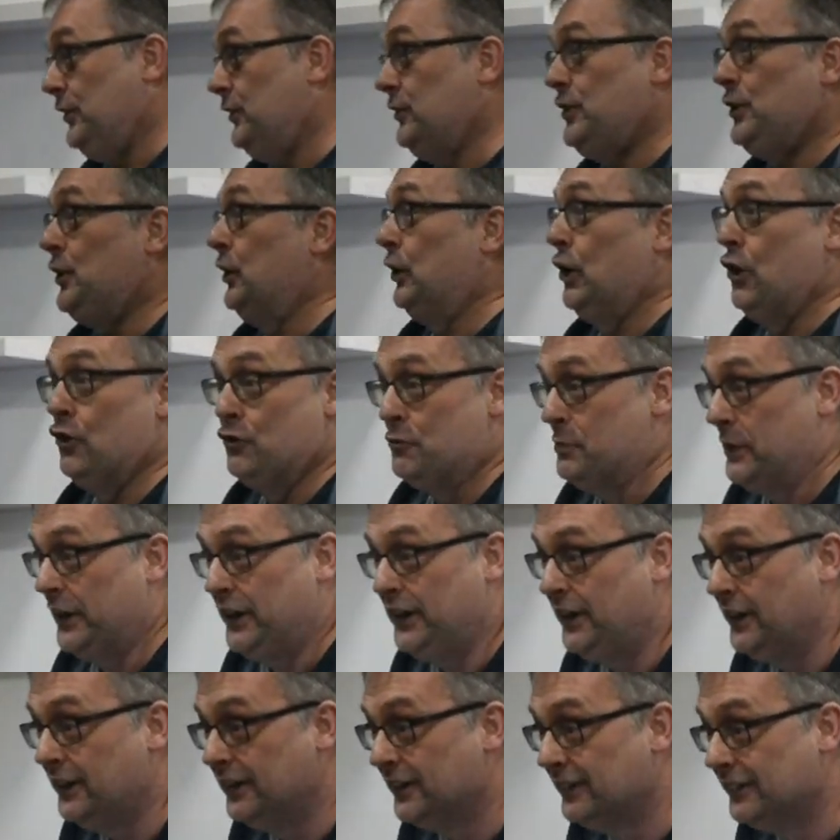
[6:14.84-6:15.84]
do you love
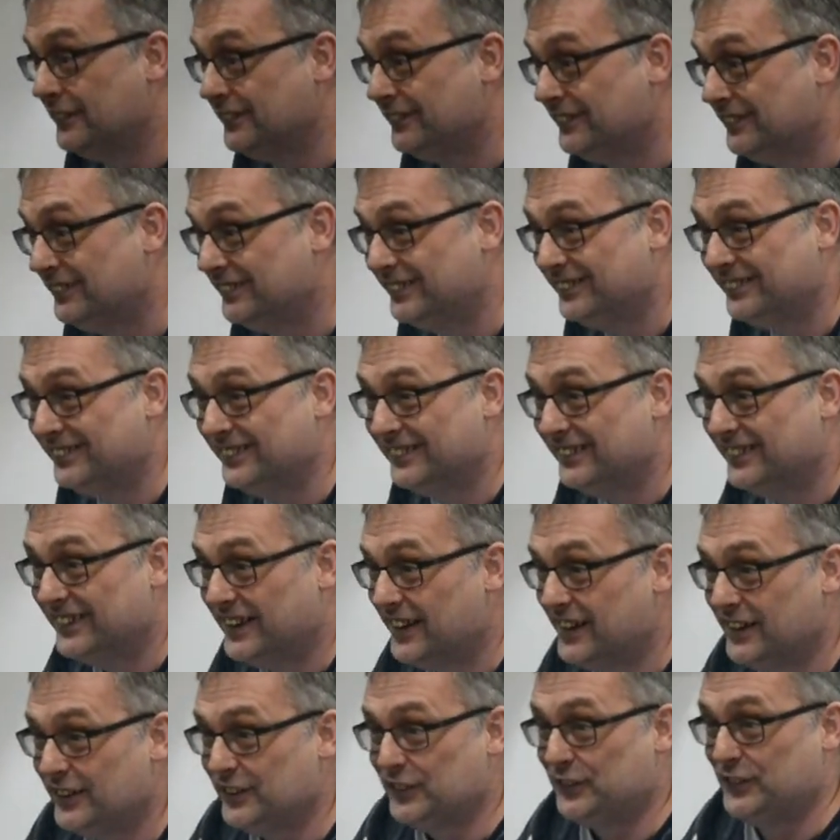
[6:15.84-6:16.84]
me?
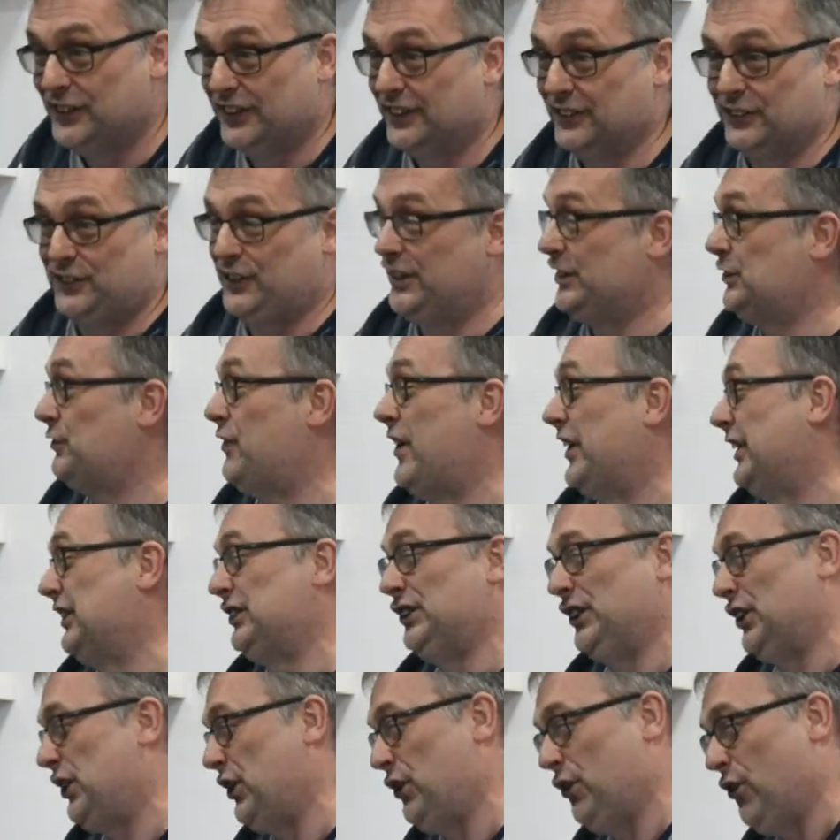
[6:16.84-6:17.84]
She's very
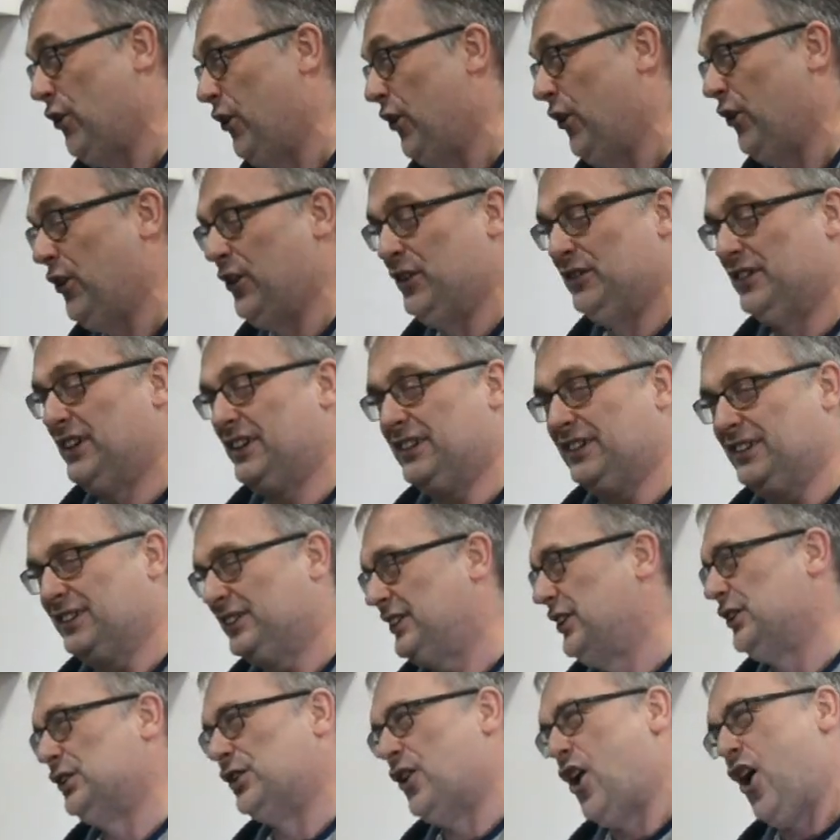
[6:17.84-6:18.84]
secure.
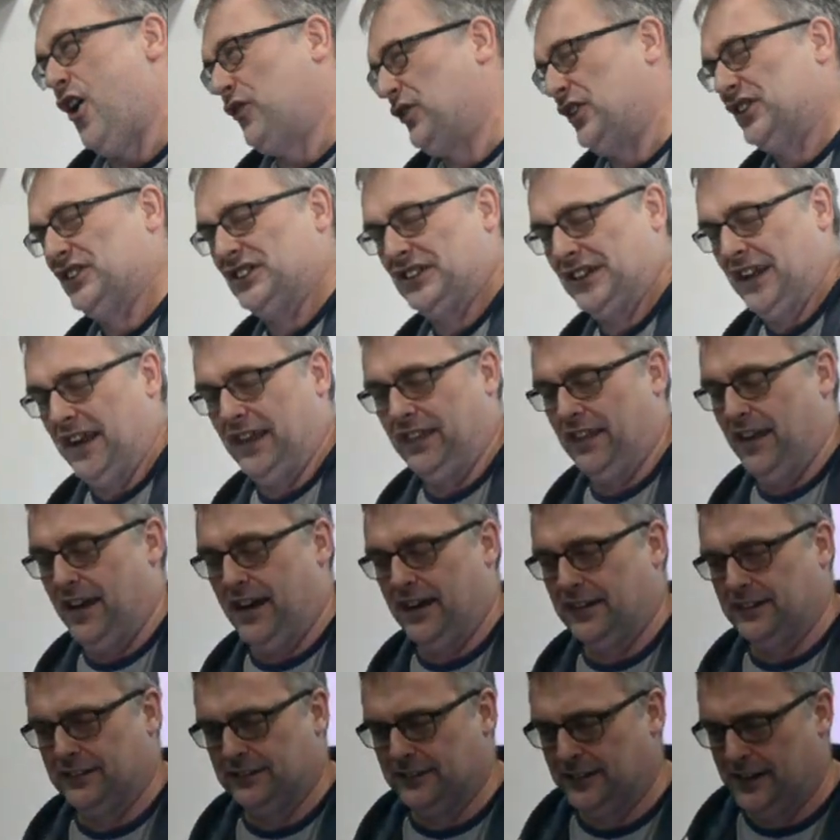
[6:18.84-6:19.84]
She doesn't often say
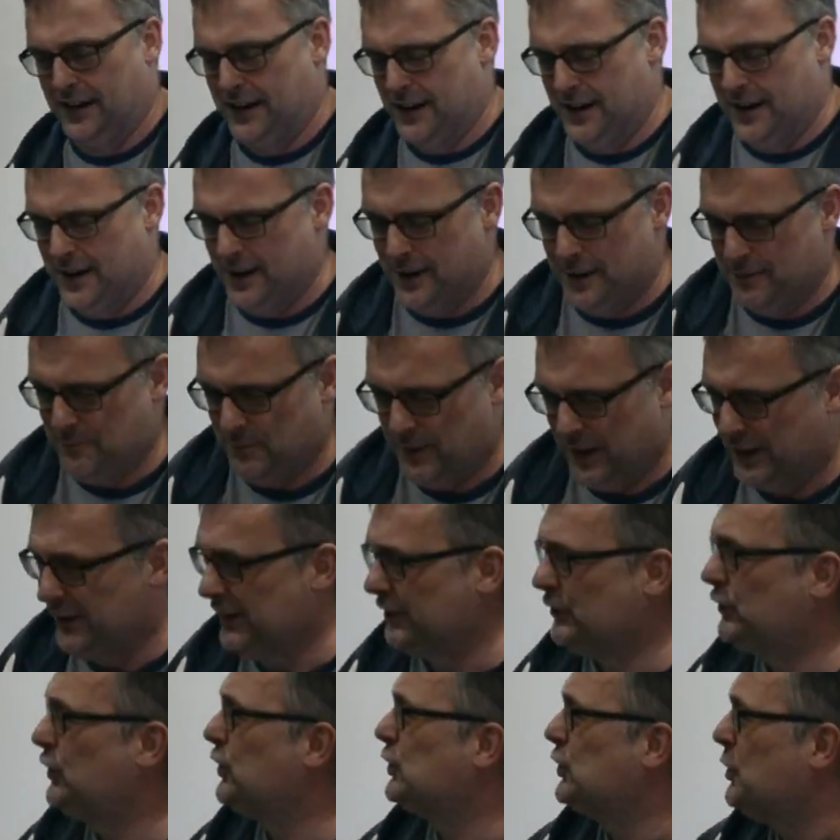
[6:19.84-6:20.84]
that.
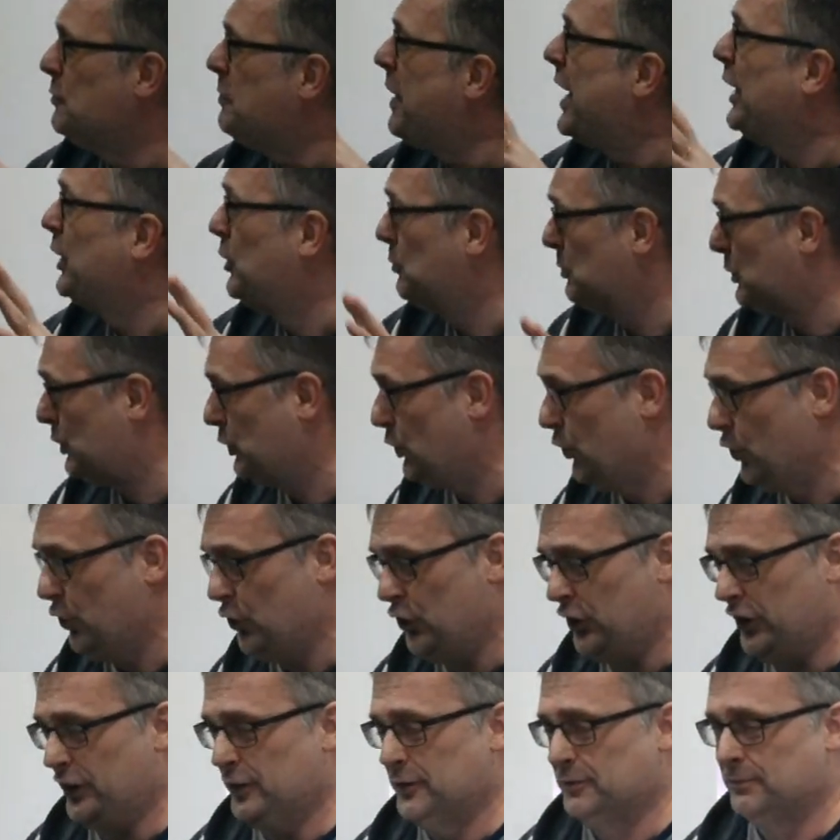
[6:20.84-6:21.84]
It's just a made-up
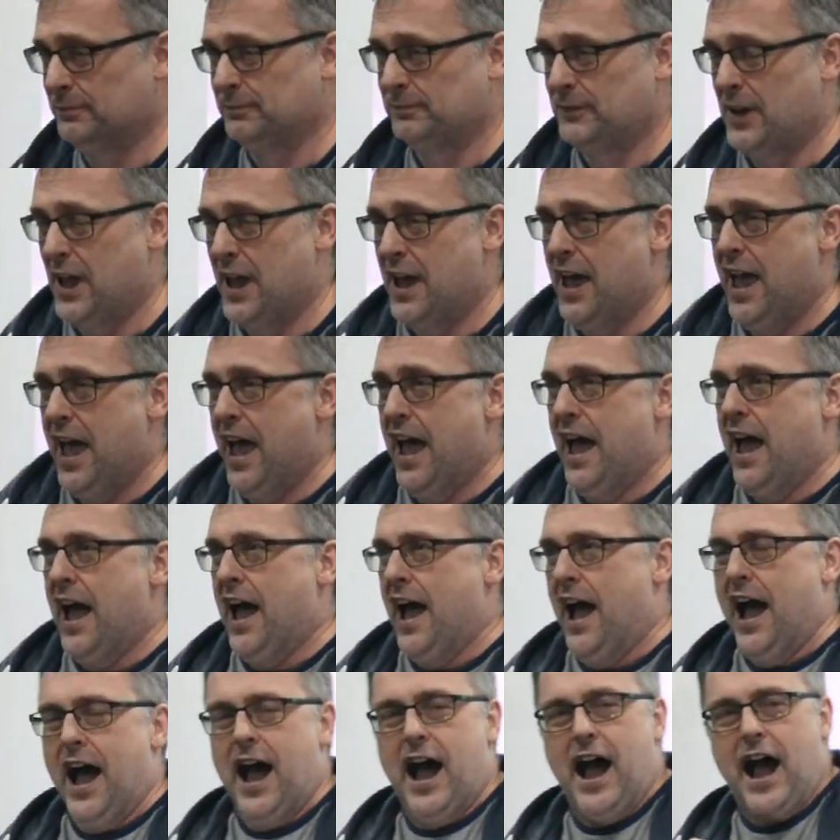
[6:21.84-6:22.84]
story.
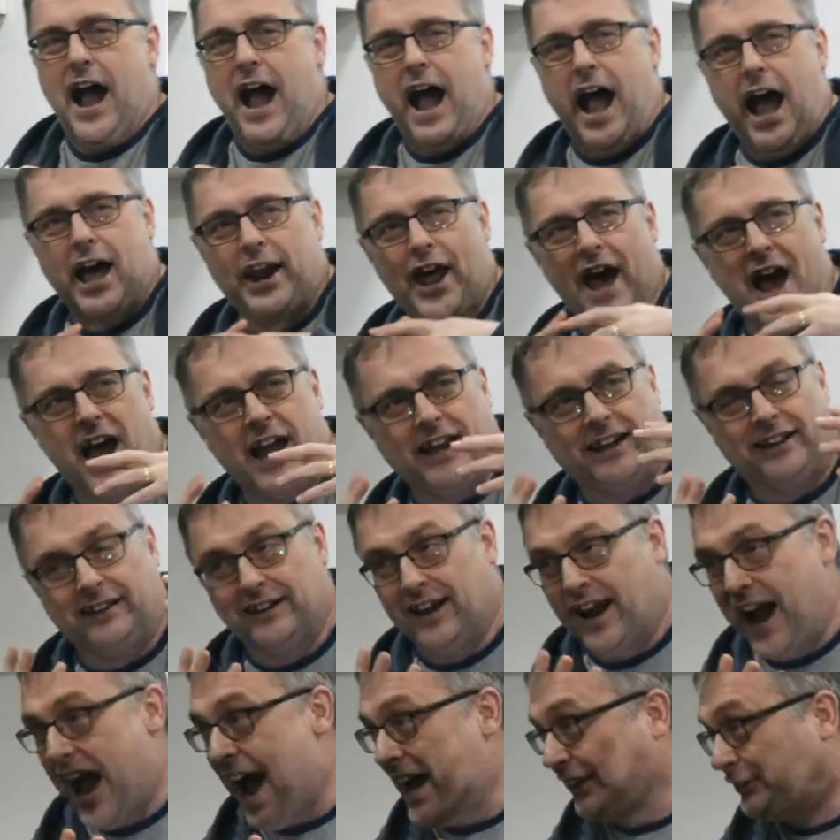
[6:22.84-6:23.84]
And
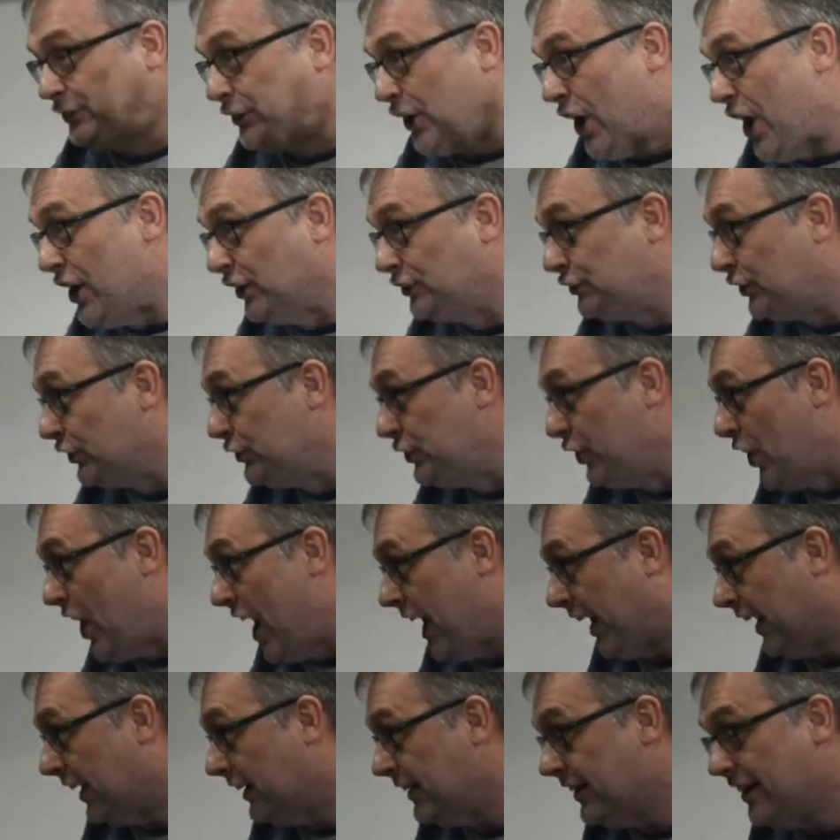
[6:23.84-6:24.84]
I turn to
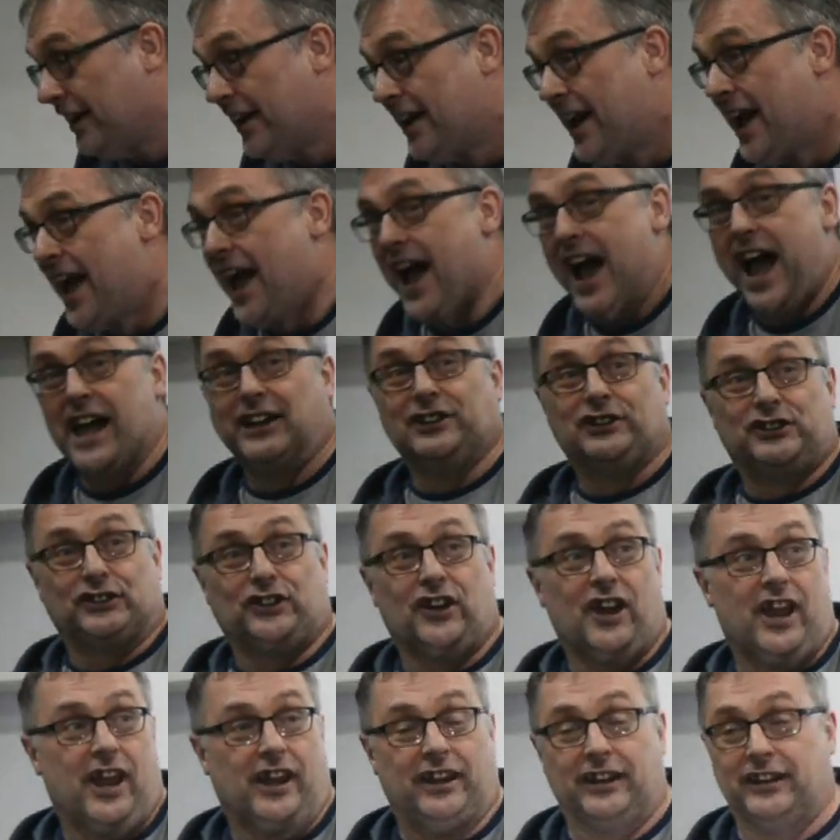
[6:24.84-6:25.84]
Jane and
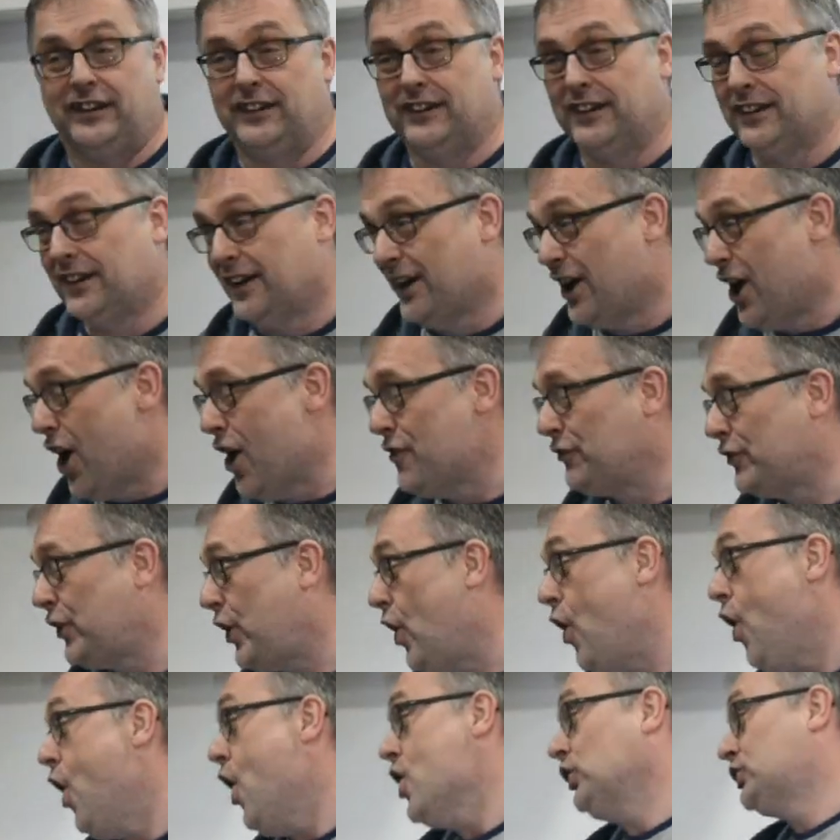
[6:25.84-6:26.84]
say, of
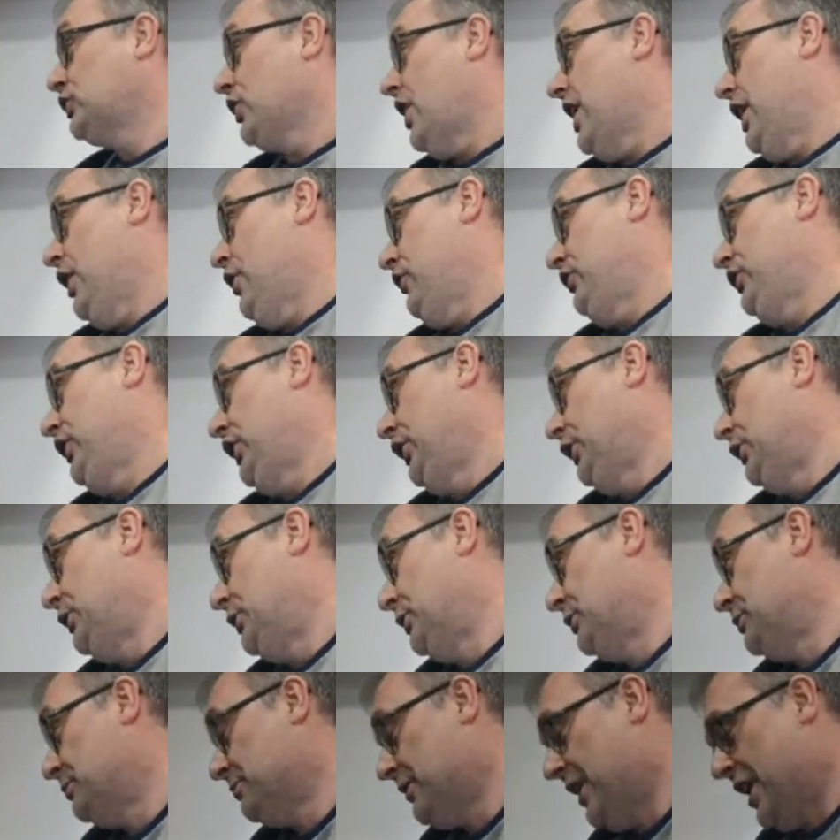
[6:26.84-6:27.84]
course I love you.
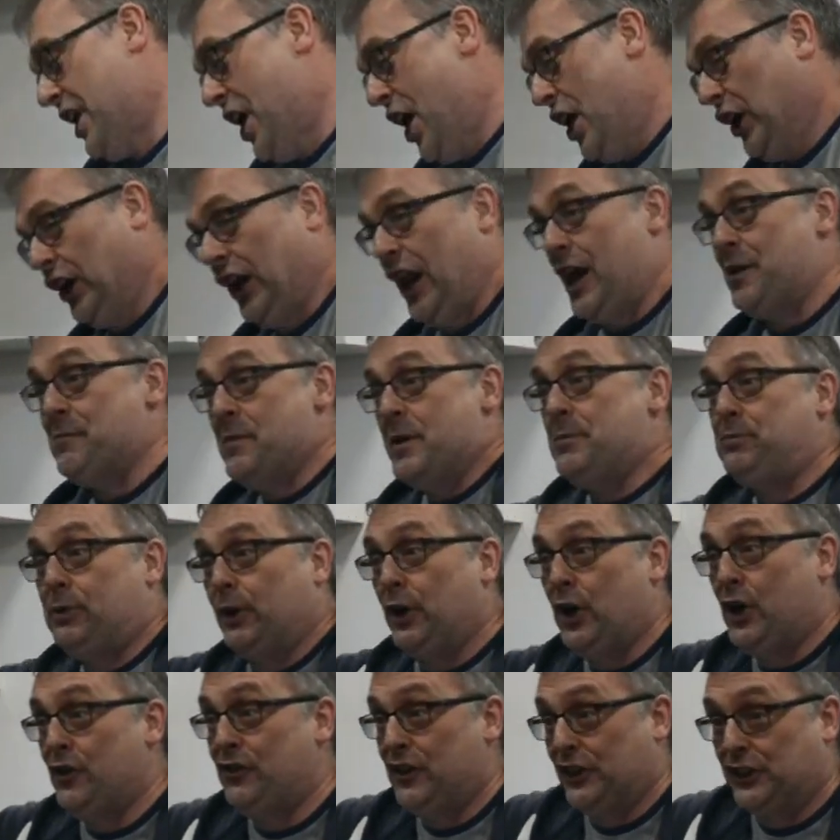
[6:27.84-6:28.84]
Let me
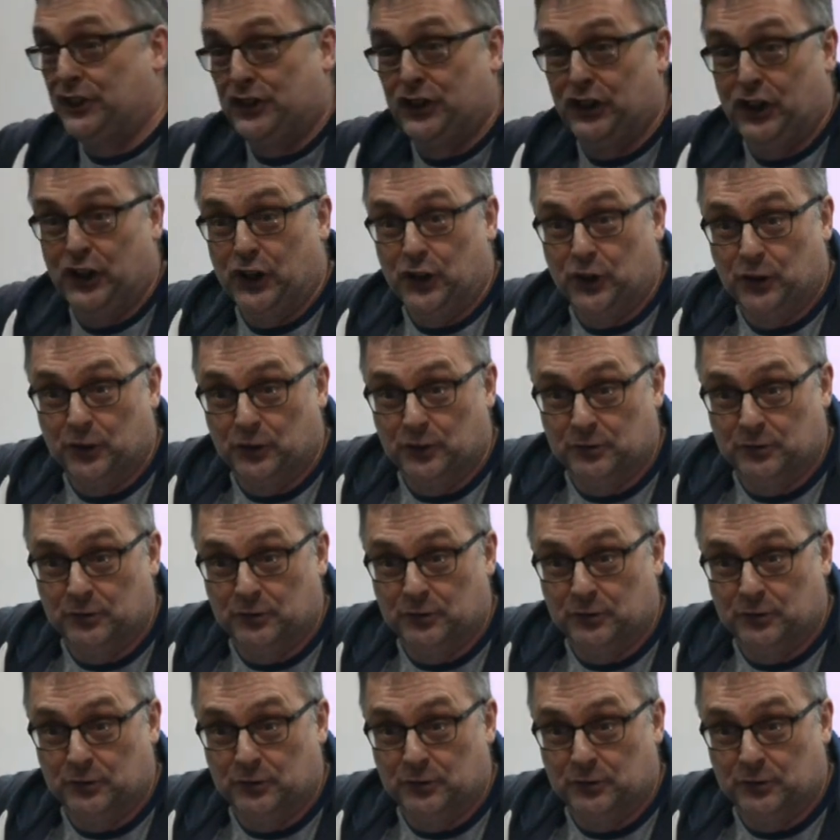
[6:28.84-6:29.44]
prove it to you.